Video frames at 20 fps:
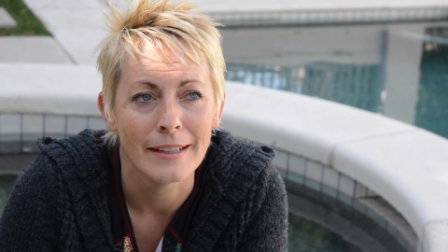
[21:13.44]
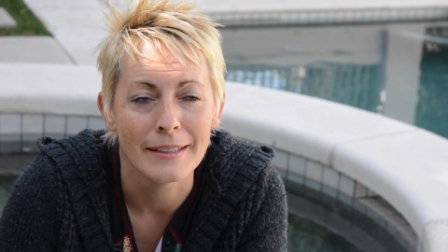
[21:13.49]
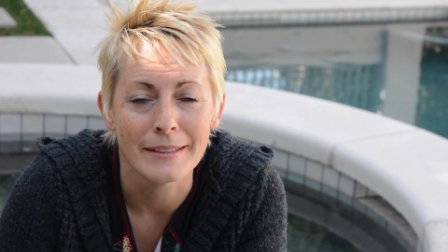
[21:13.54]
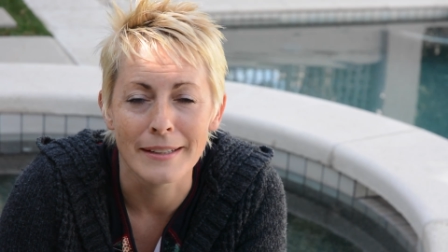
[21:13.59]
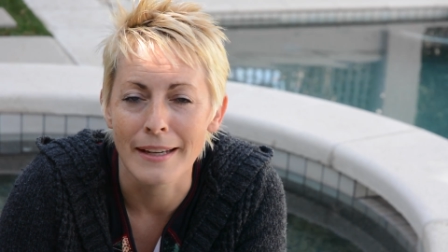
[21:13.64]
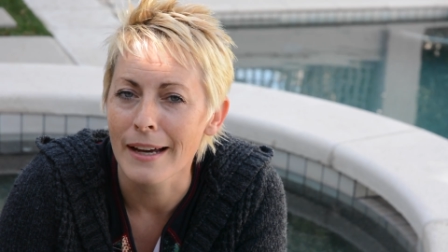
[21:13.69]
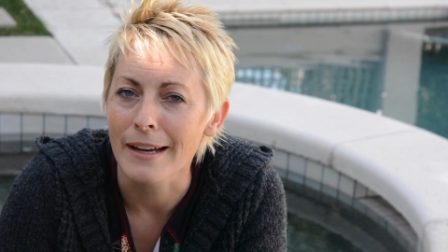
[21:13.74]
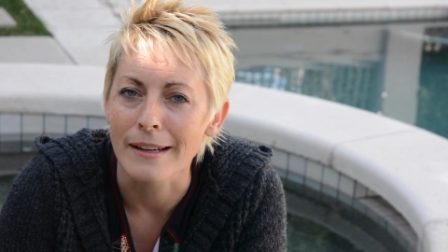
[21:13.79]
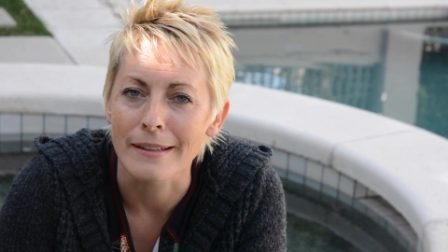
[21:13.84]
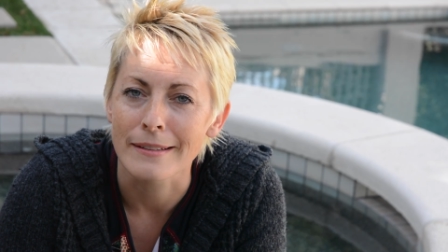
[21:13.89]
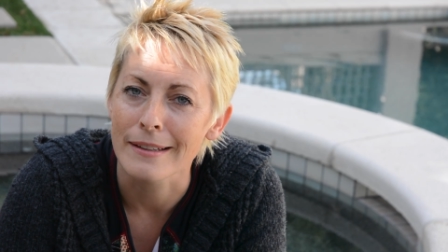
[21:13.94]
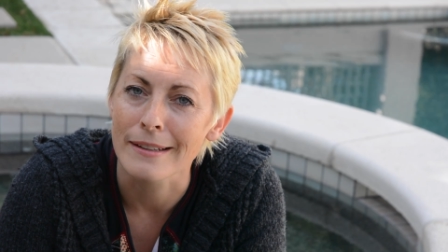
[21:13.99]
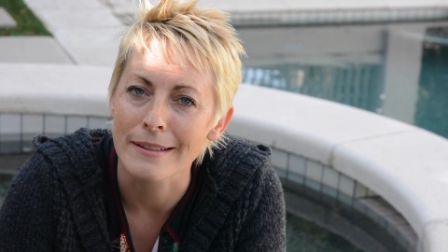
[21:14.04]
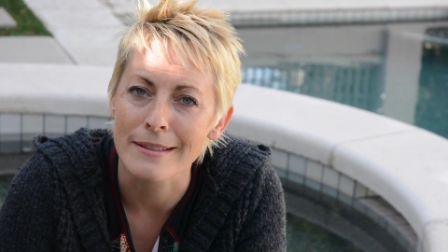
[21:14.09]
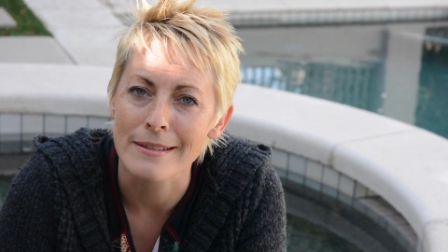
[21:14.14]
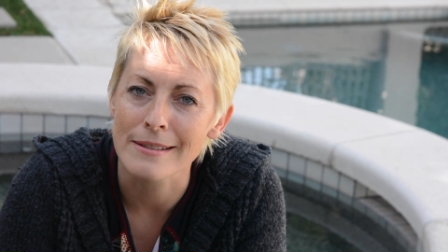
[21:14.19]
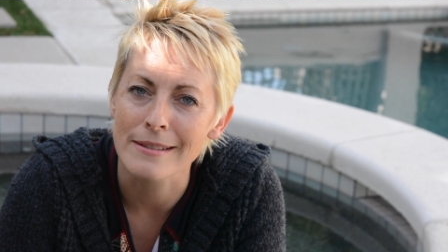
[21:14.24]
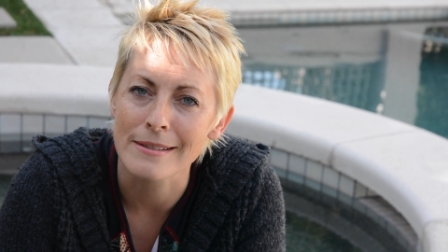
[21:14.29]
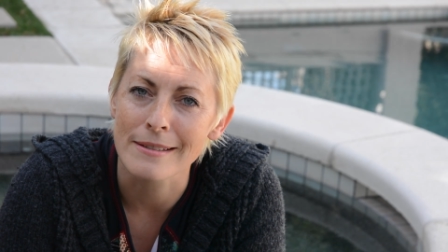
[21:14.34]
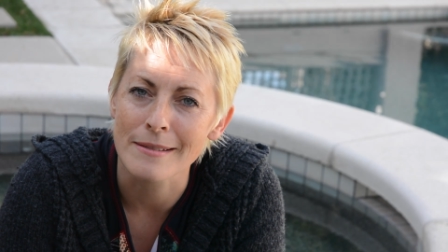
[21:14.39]
Yeah,
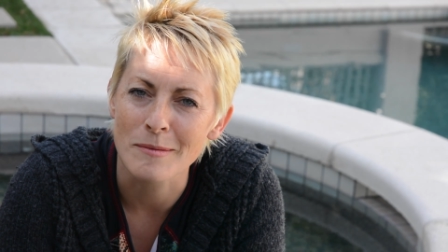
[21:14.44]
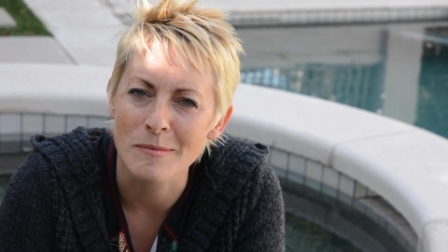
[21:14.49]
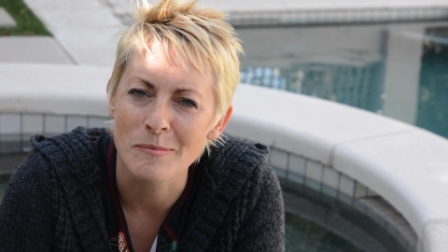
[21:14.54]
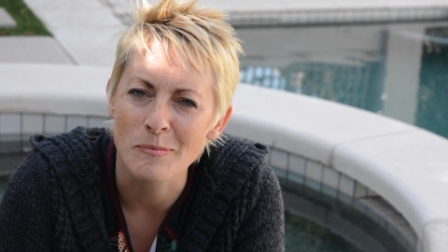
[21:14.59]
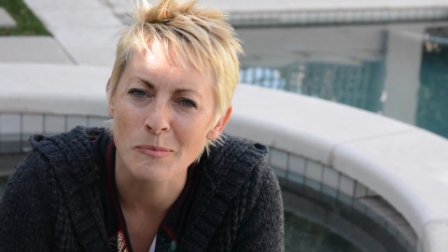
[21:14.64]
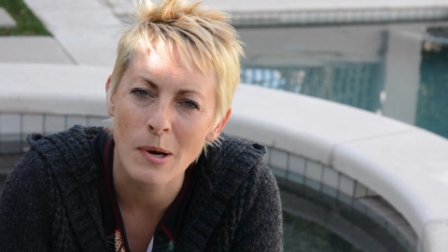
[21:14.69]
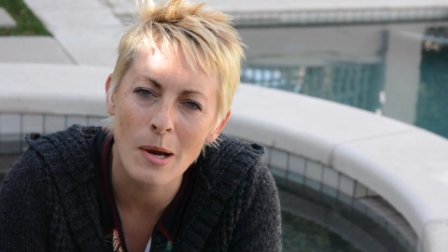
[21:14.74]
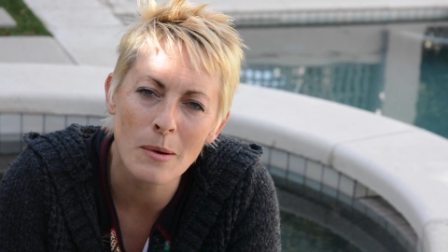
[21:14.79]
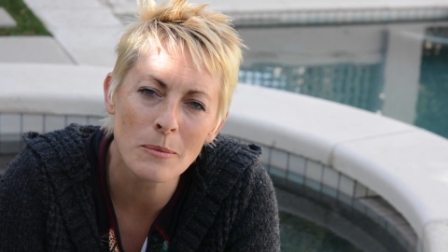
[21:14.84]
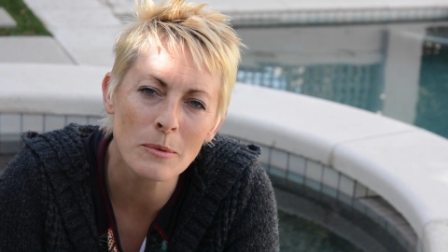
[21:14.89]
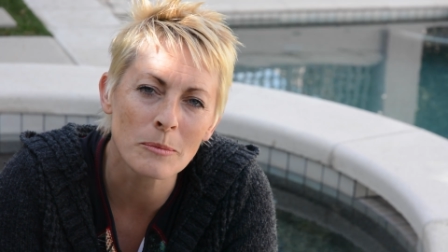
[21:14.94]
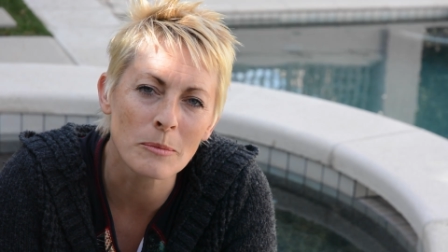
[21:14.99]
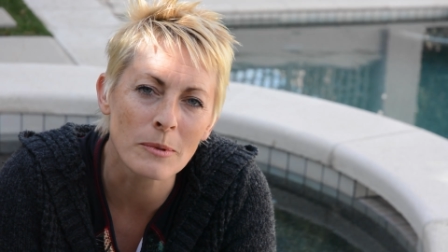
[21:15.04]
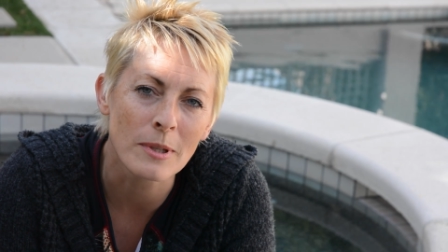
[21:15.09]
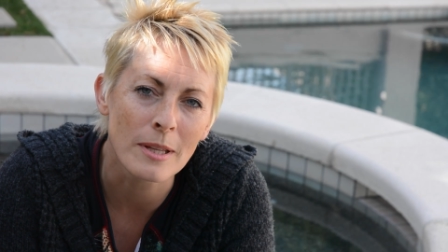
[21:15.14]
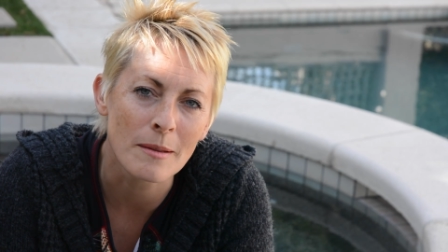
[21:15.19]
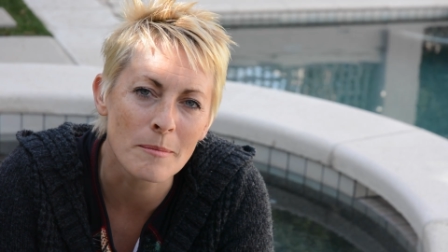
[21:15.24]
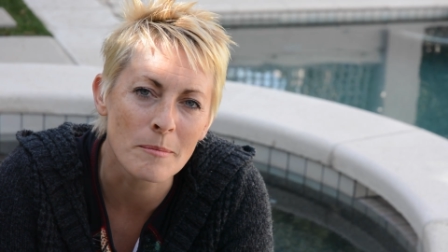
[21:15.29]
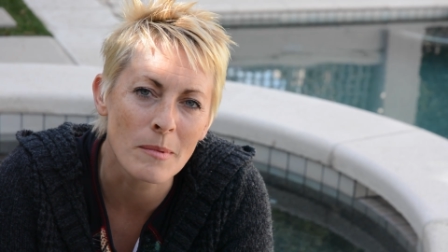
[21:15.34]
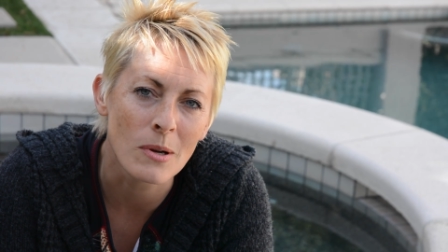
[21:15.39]
that's
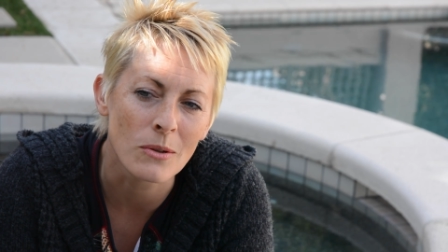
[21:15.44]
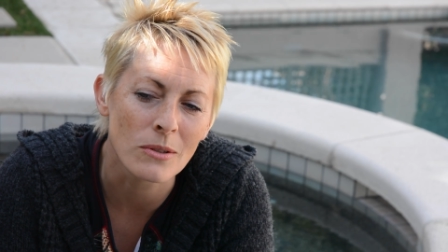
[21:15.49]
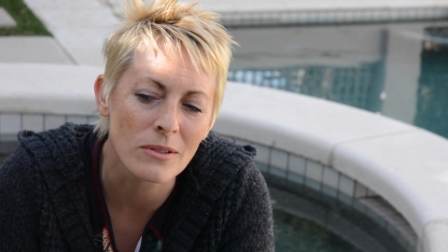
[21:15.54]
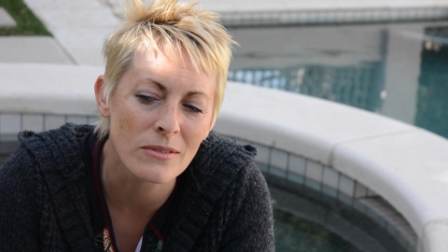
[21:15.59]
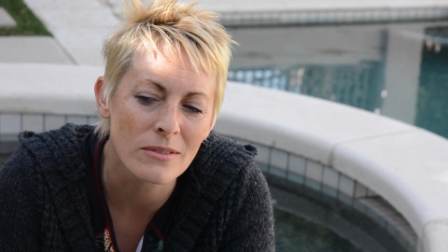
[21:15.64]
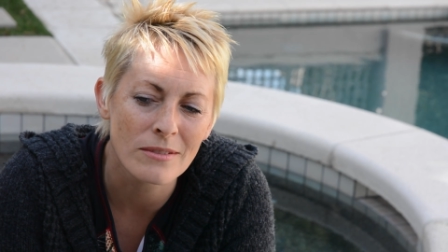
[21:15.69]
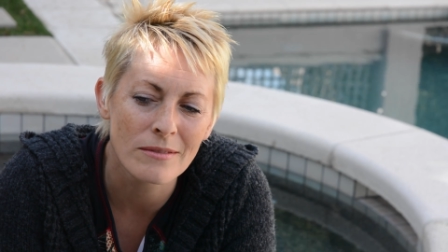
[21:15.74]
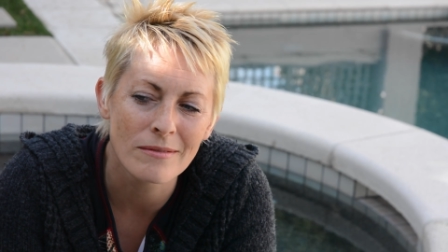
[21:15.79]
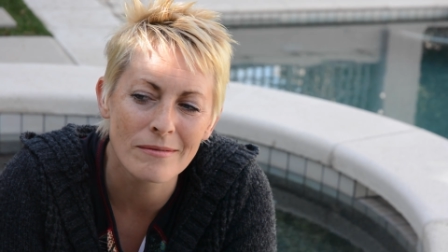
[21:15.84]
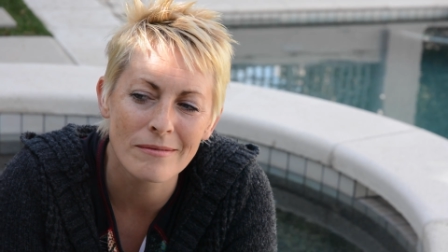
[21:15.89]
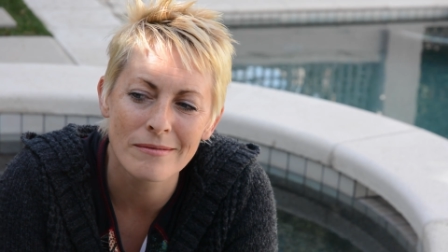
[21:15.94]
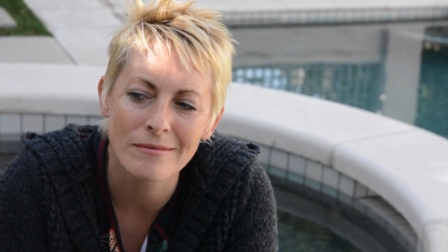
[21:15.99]
probably the most